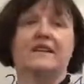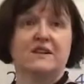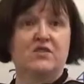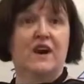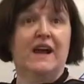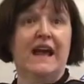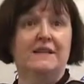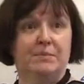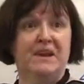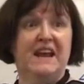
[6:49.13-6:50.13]
That's right,
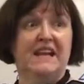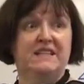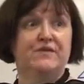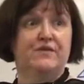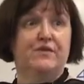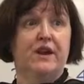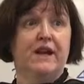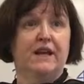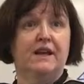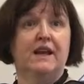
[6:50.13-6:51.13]
end up at
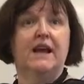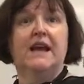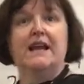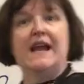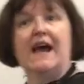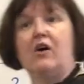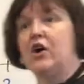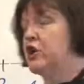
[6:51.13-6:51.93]
-3. Now,